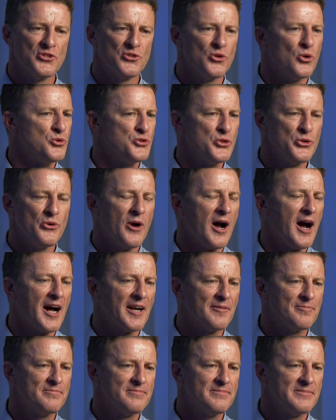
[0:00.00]
is all too
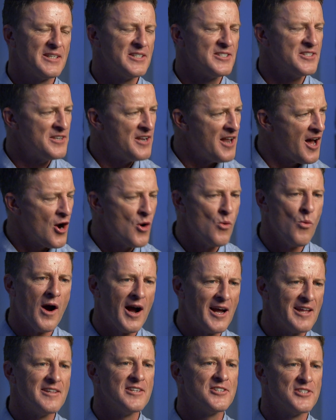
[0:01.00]
hard. There's no
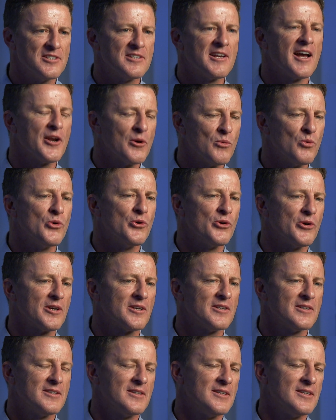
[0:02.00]
way this is going to work.